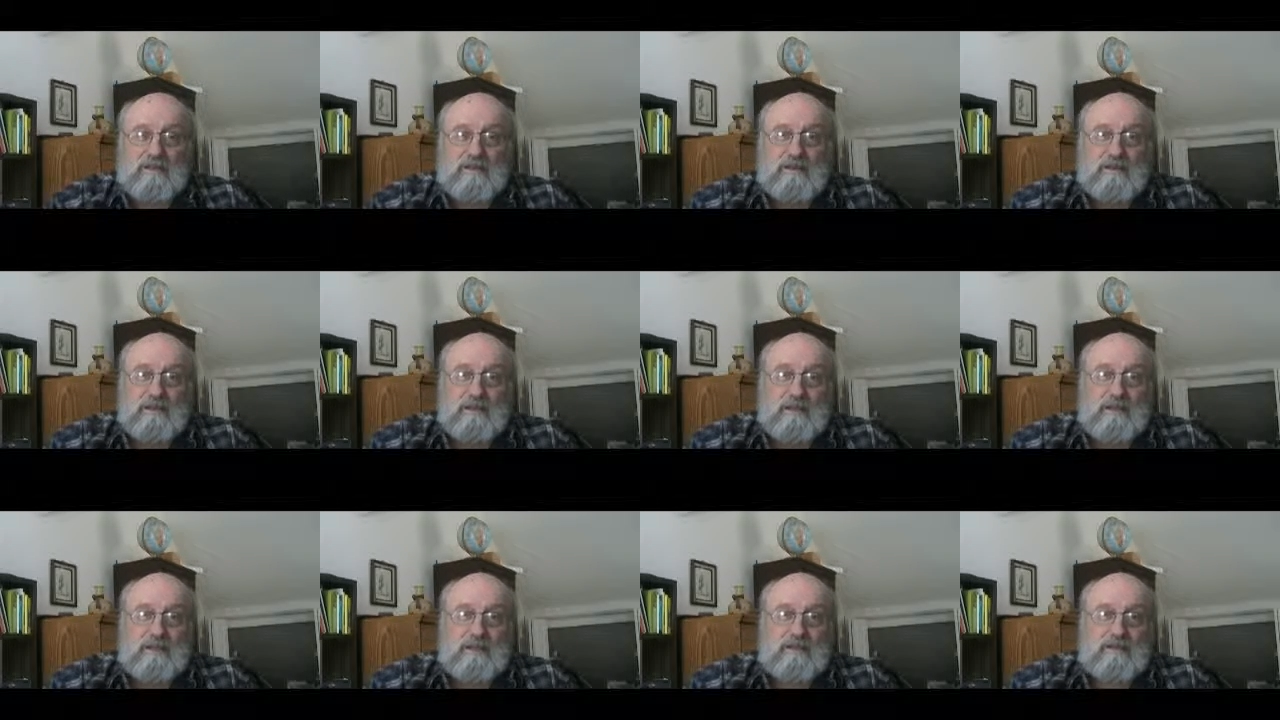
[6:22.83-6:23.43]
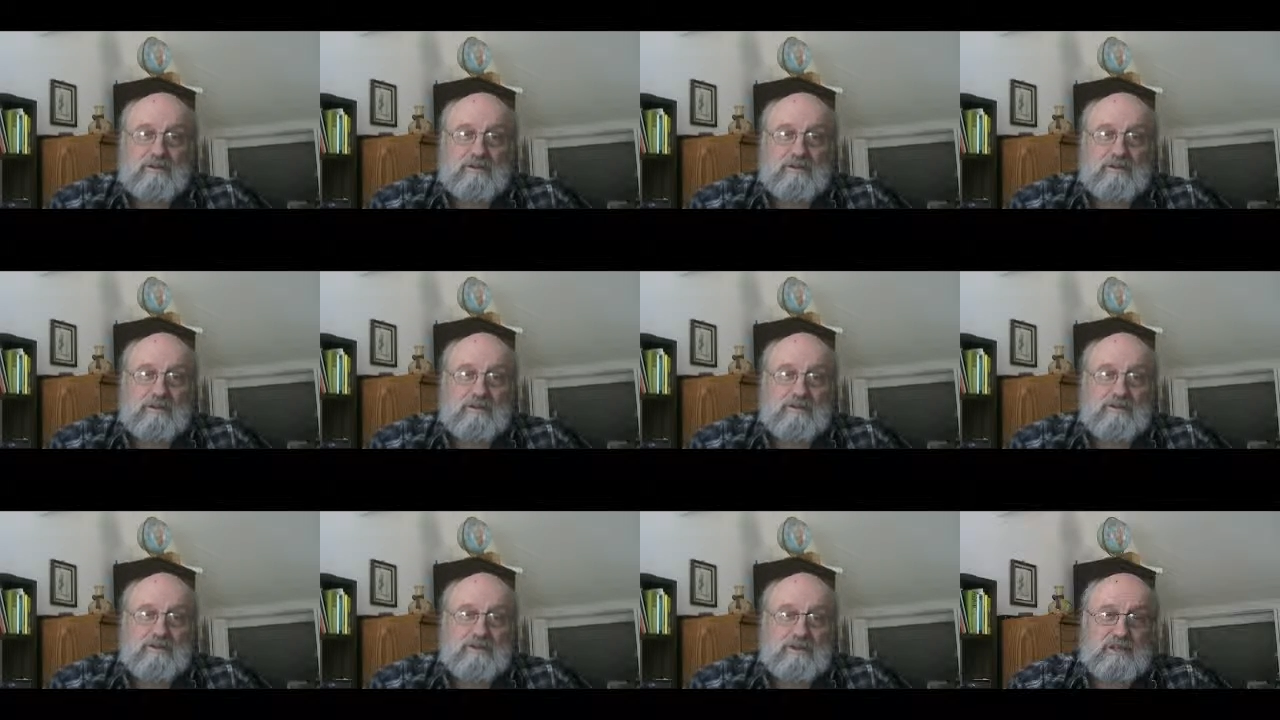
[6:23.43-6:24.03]
and I can cook
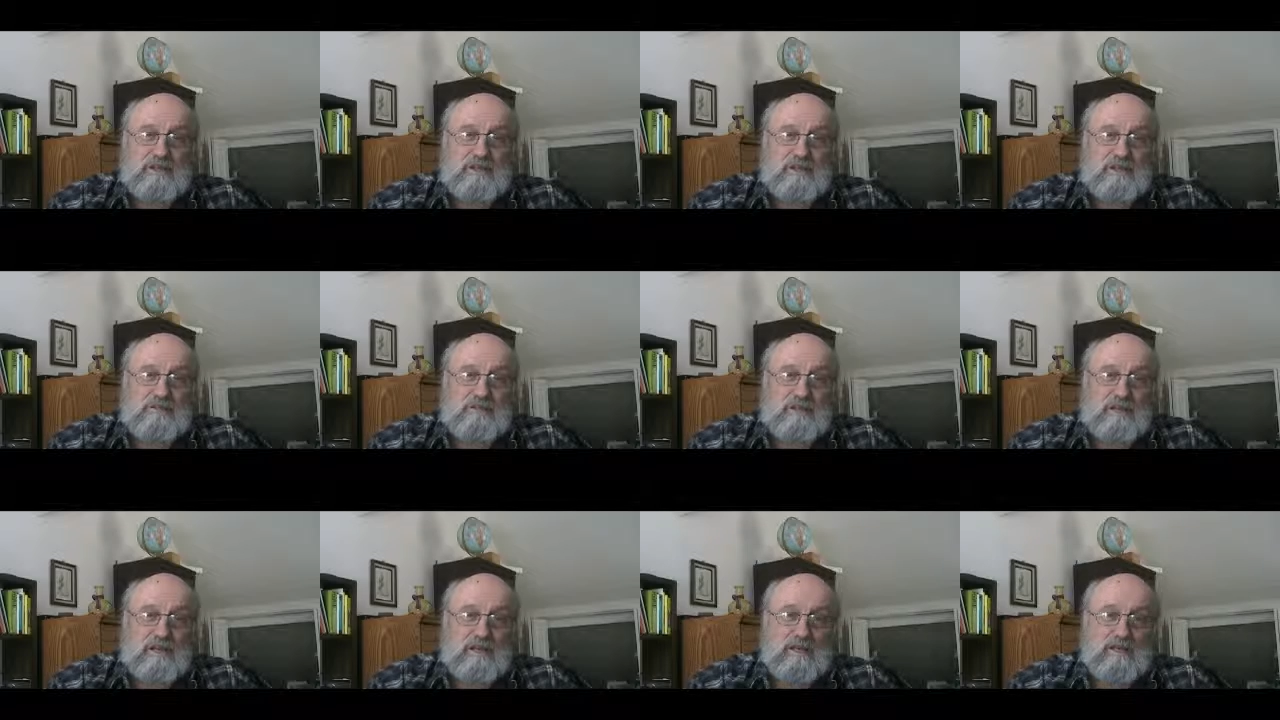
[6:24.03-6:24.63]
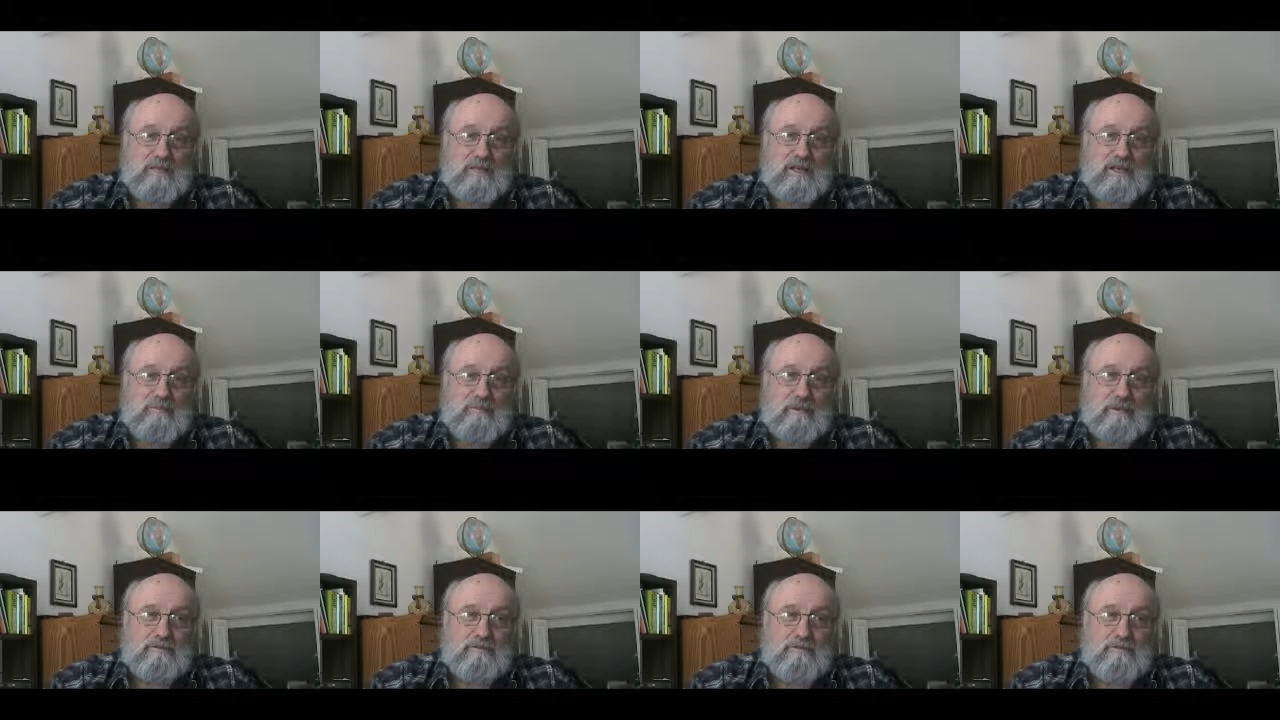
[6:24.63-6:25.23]
those chickens and I can take
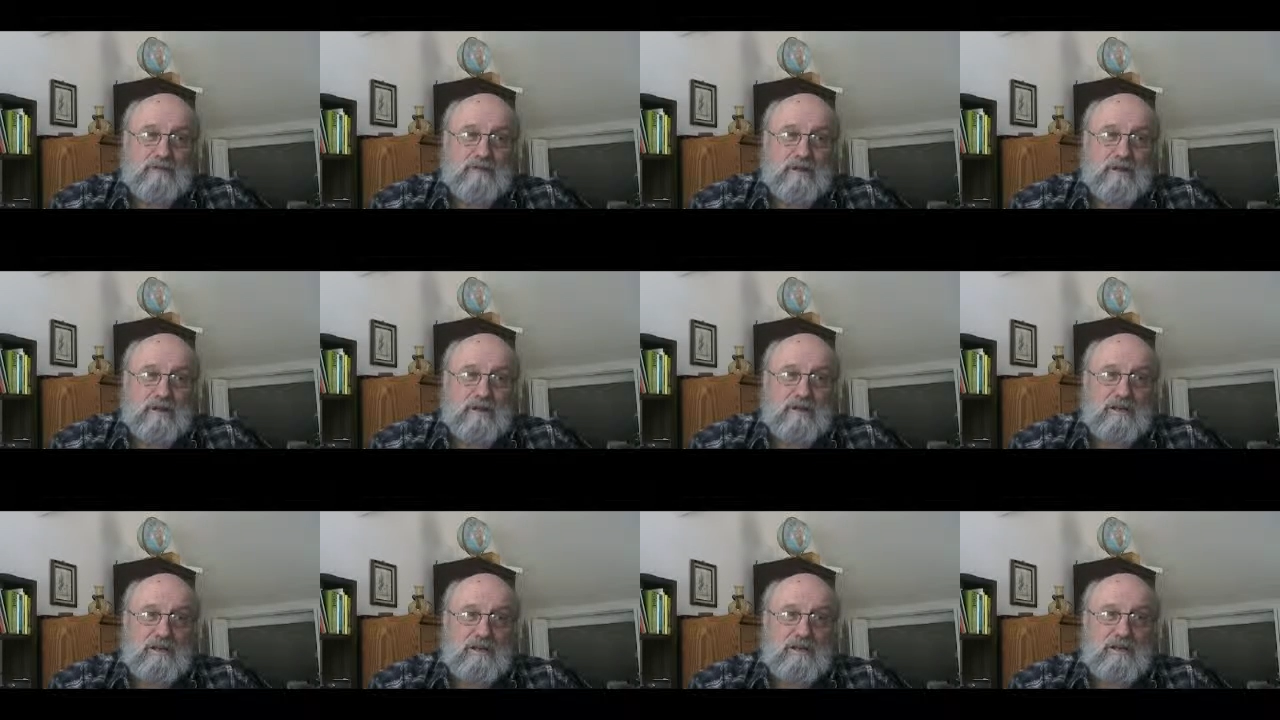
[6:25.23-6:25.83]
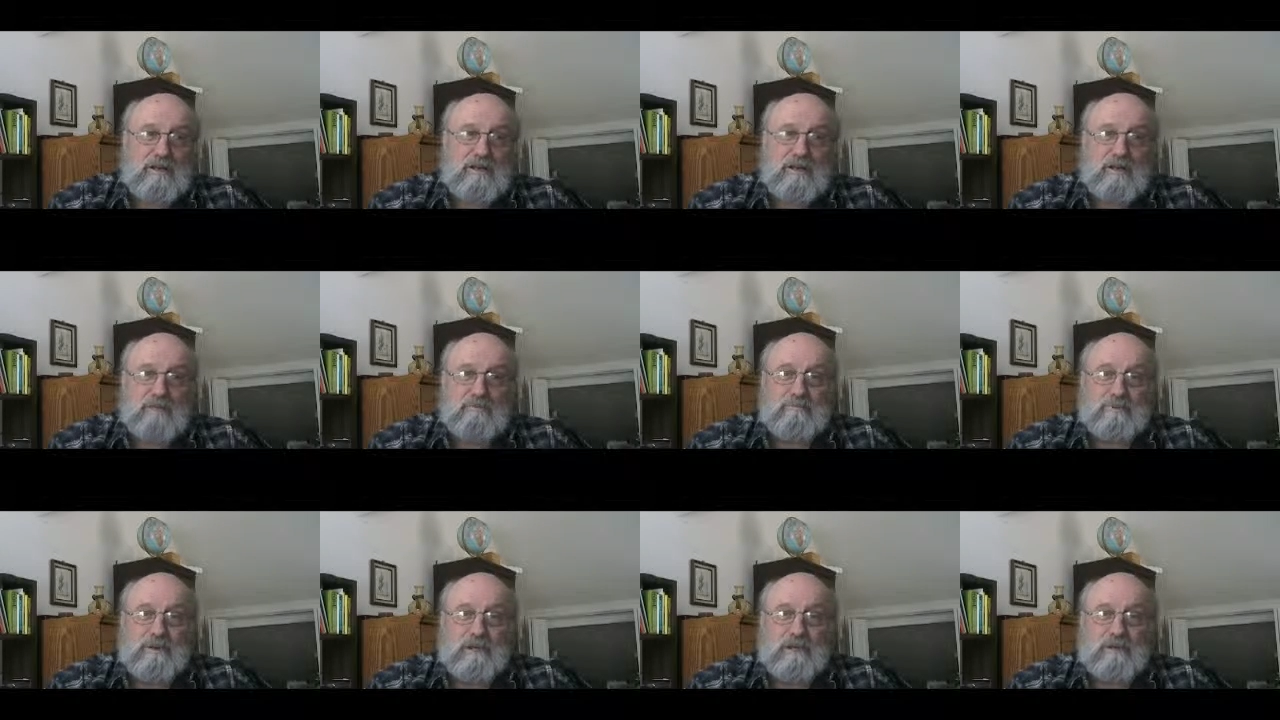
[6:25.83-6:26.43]
my food cart and I can
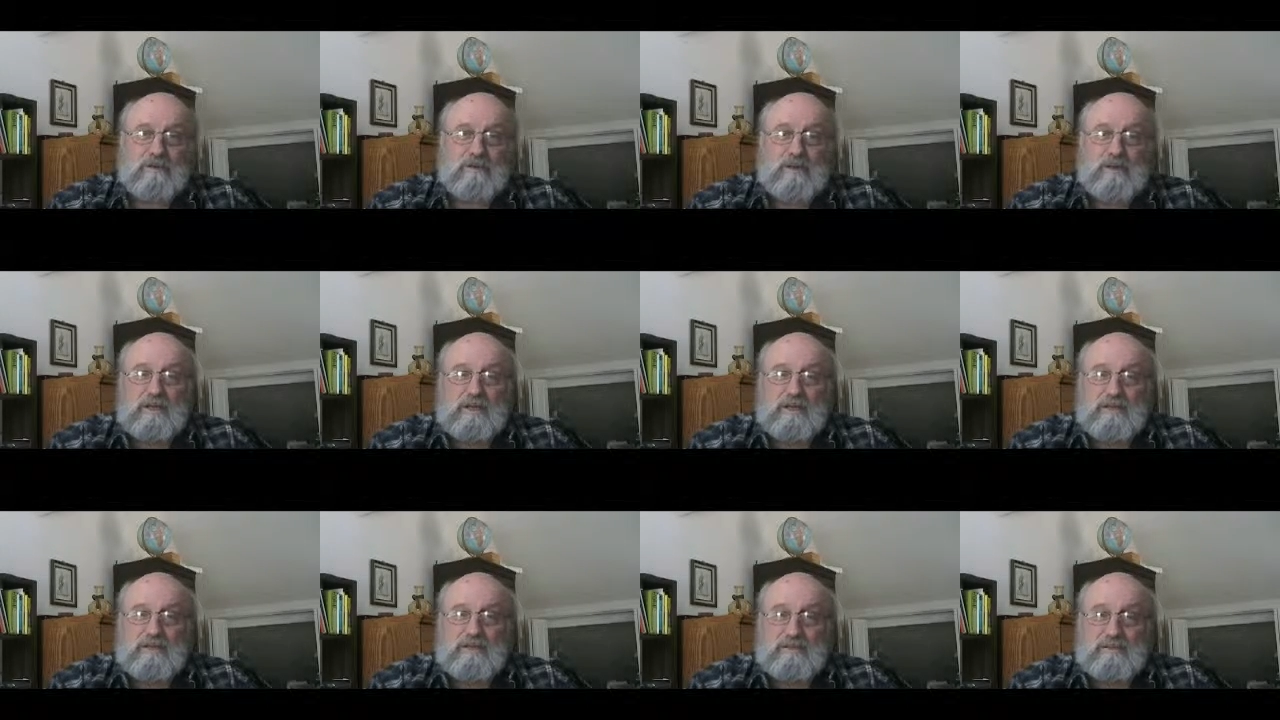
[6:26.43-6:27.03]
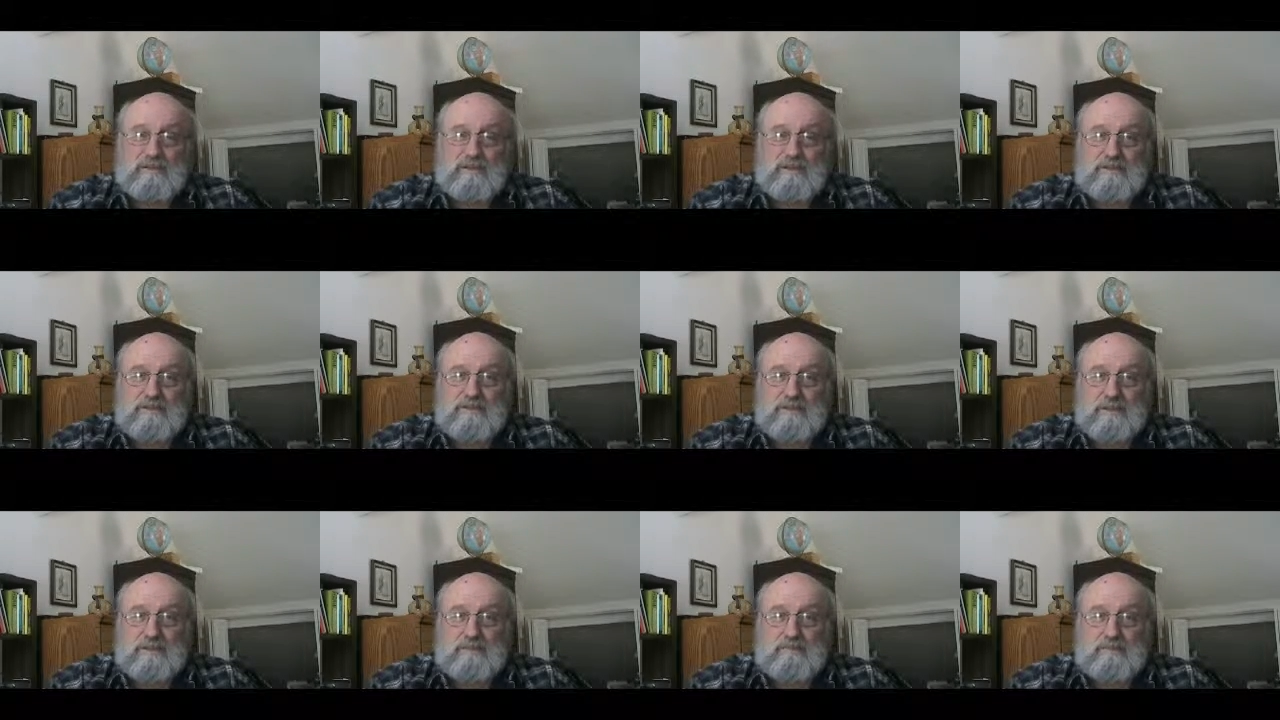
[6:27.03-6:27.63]
come down to such and
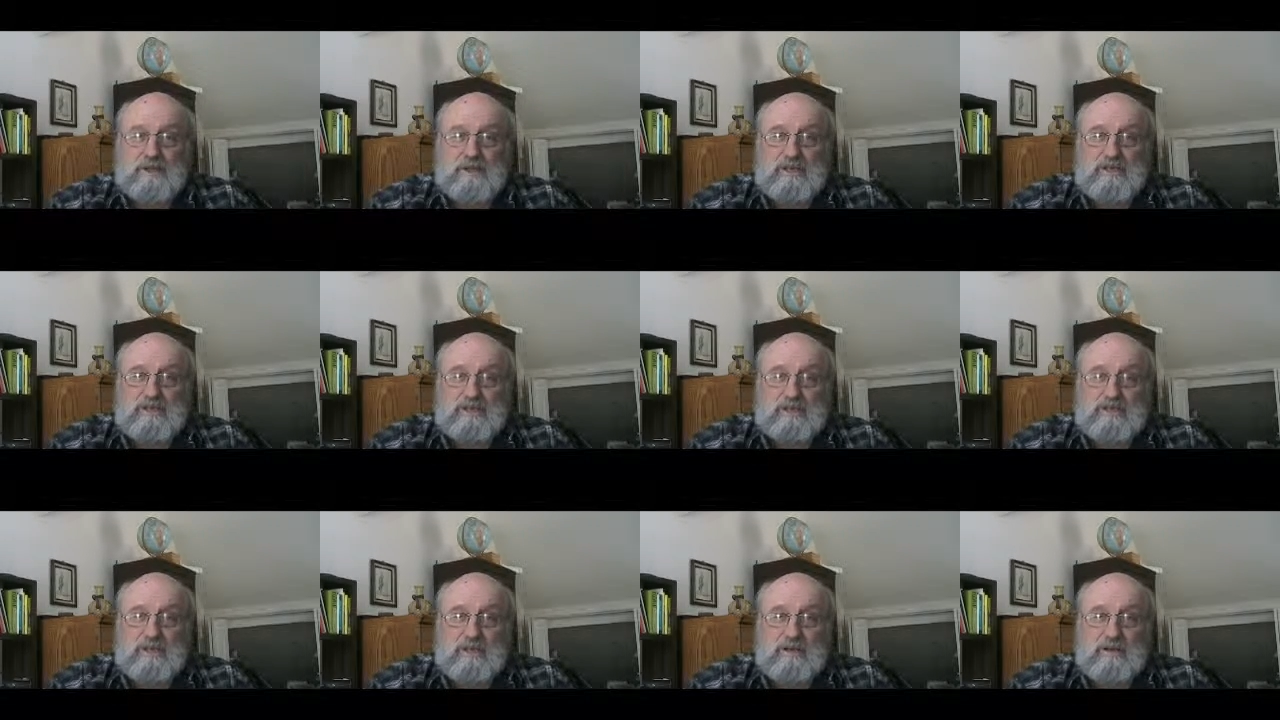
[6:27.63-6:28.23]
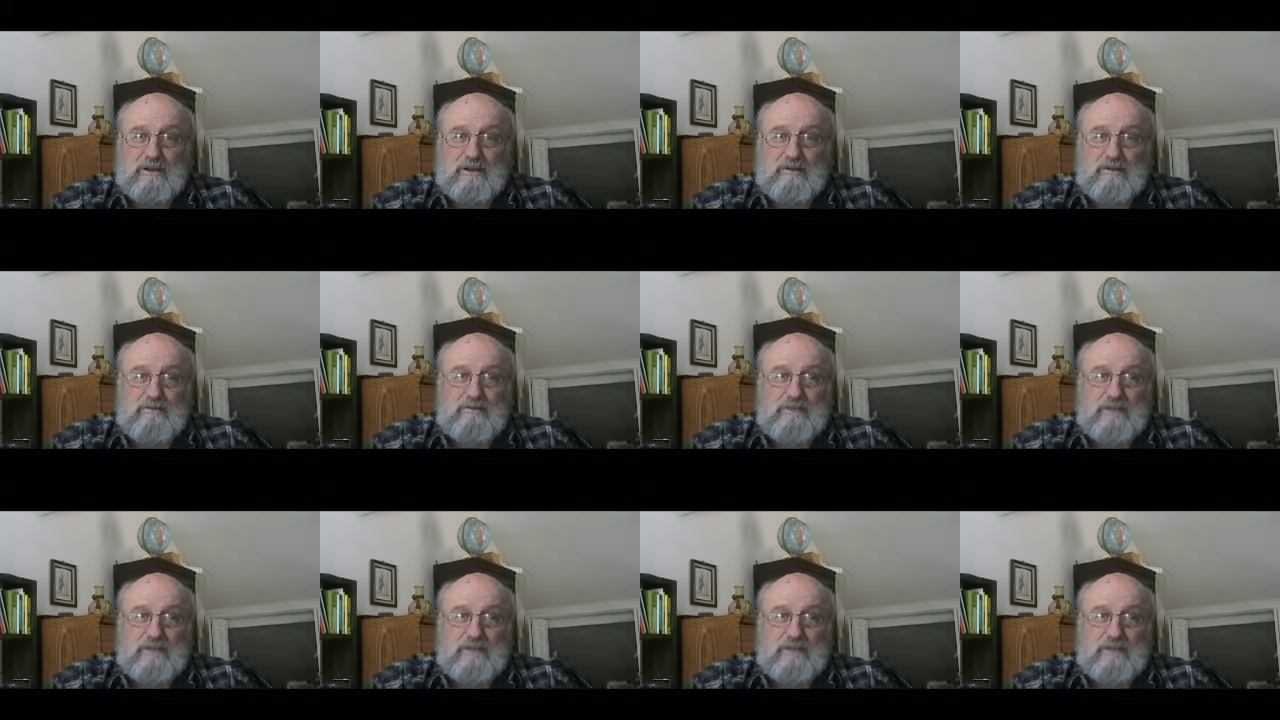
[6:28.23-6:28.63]
such place in town